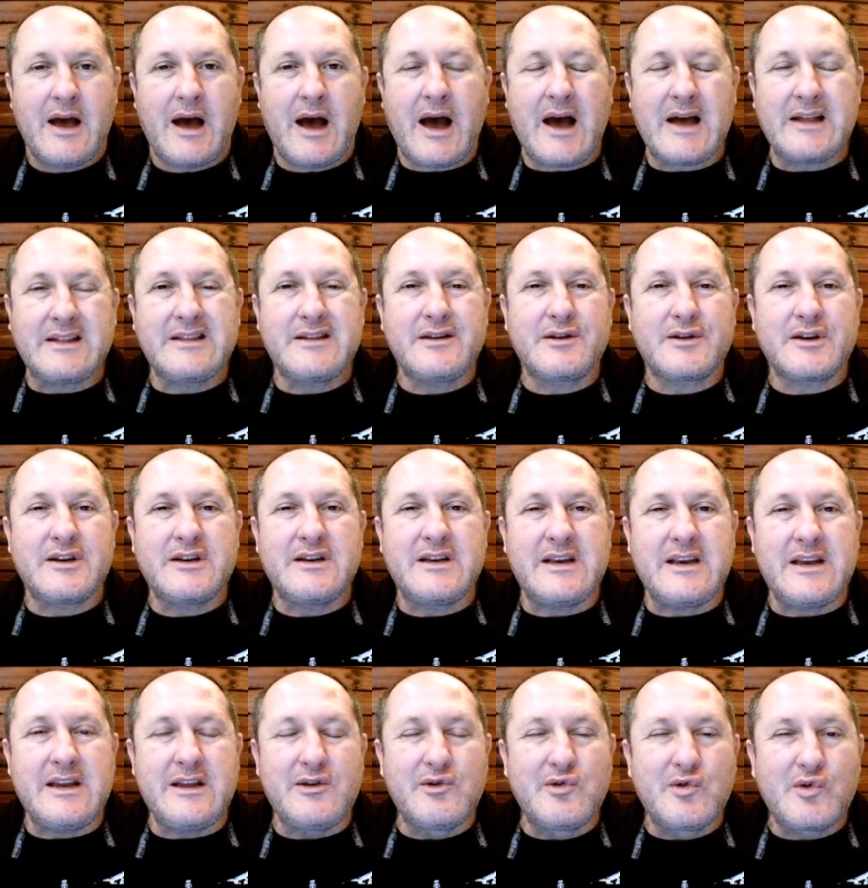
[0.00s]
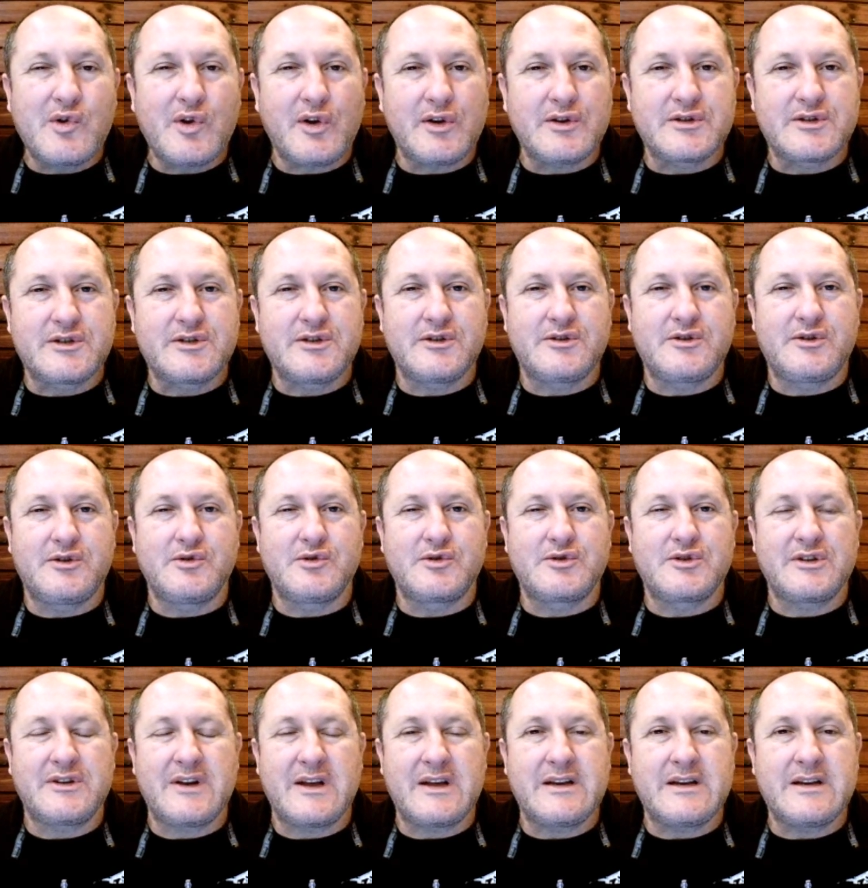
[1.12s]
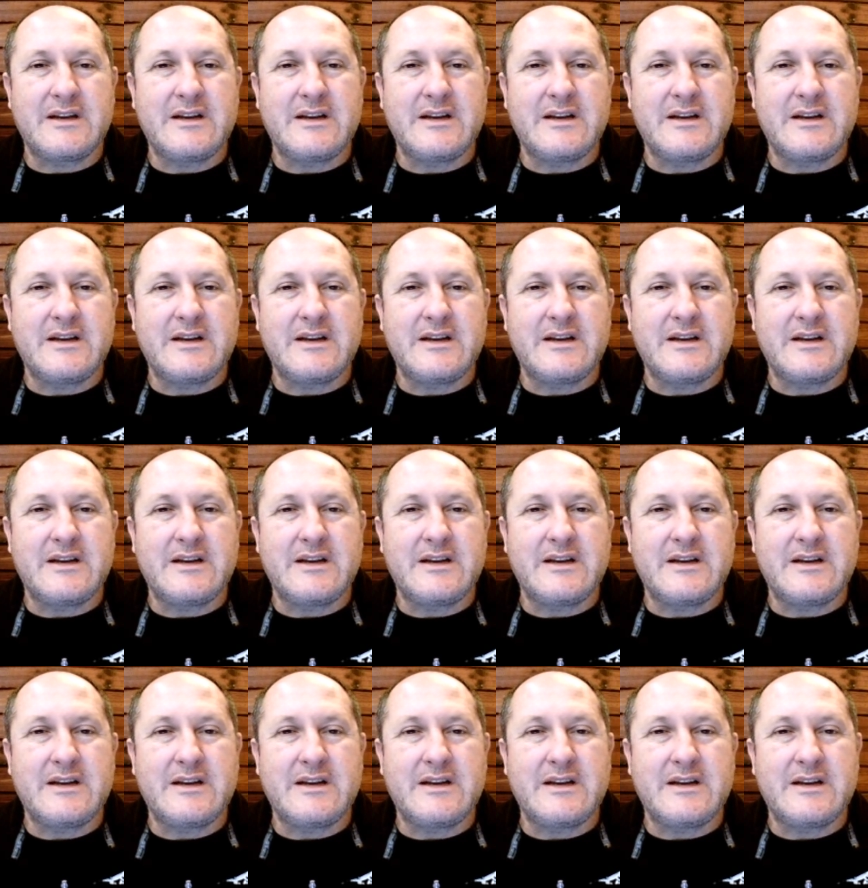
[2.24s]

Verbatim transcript: under a new constitution and